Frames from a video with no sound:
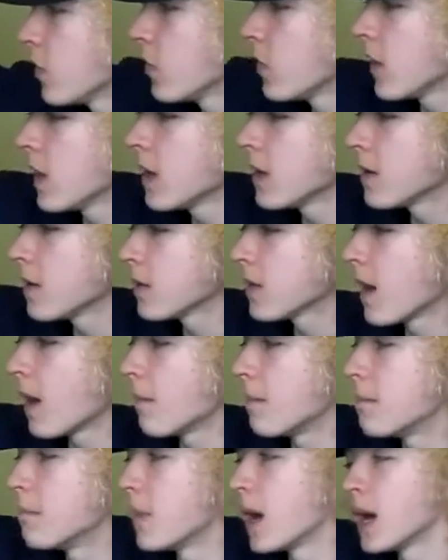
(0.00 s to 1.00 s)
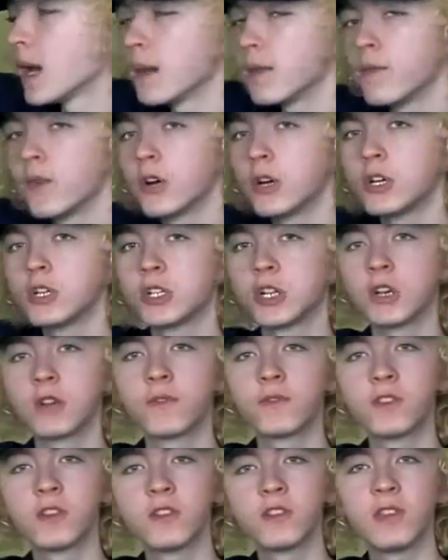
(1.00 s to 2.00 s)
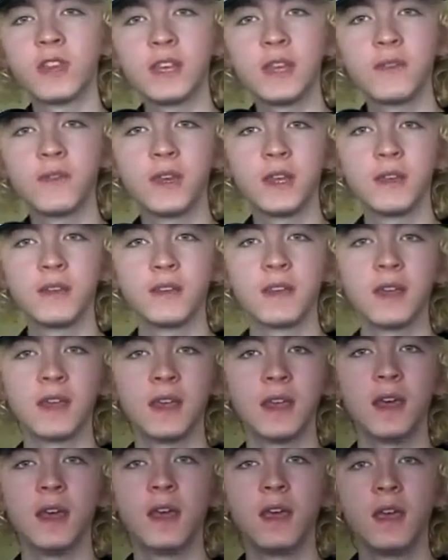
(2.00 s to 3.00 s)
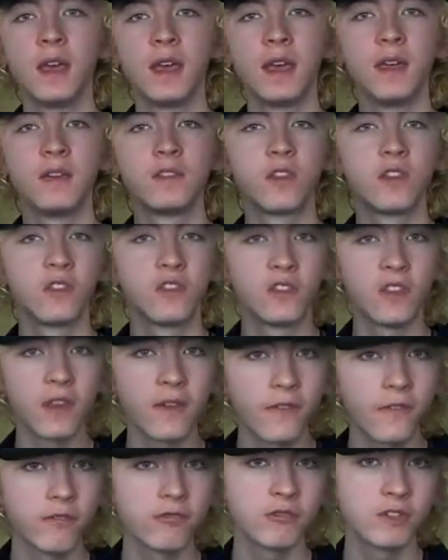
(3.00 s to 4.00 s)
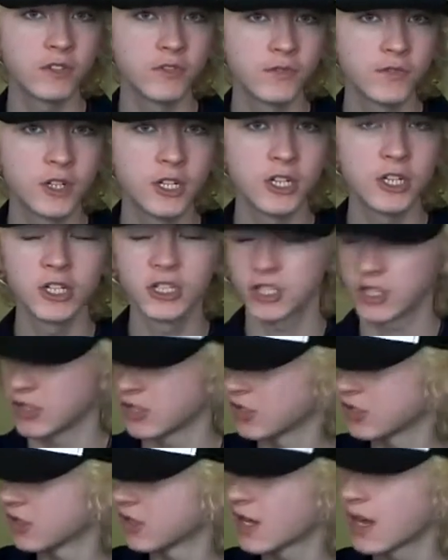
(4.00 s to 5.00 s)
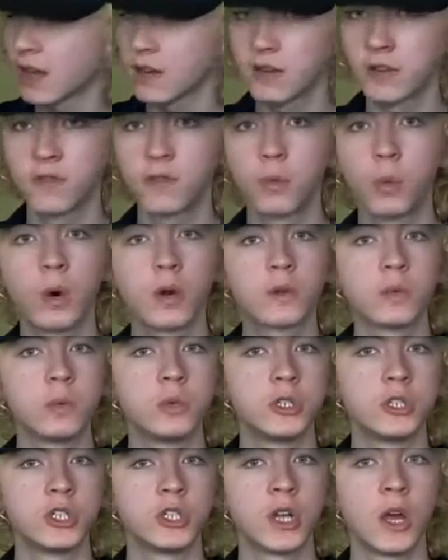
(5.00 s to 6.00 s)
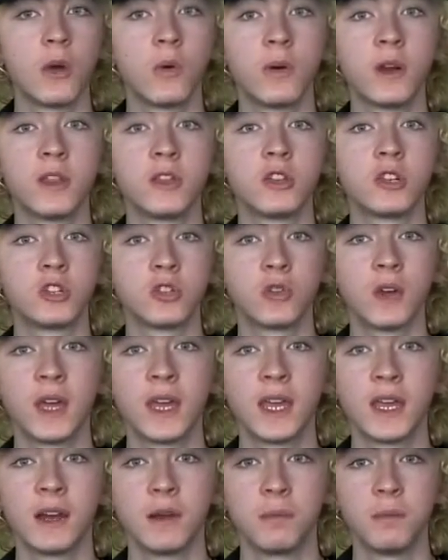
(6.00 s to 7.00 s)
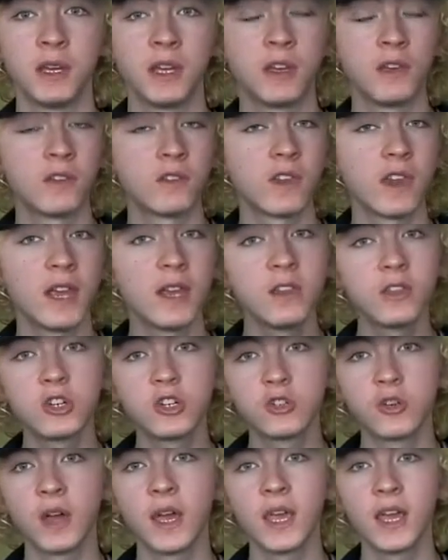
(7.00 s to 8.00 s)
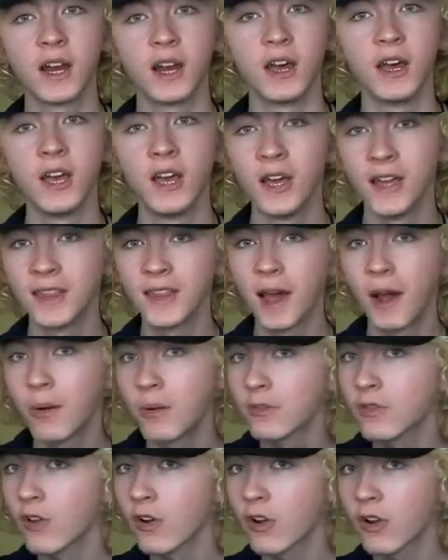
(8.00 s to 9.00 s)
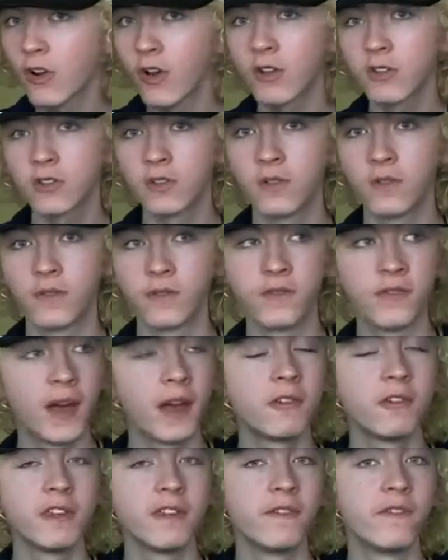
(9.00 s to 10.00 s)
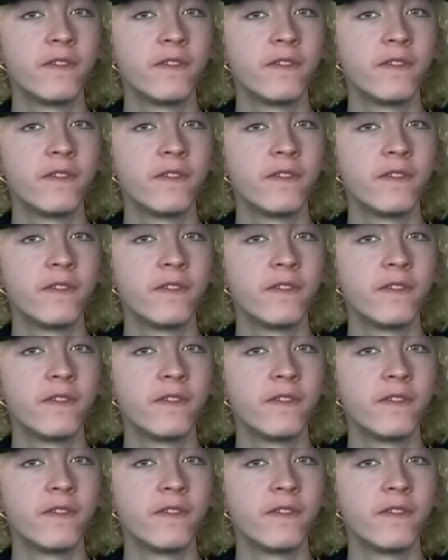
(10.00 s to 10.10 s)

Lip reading: think that my version of the DVD is a different version to that of what was shown in the trailer, because in the trailer there was a lot of very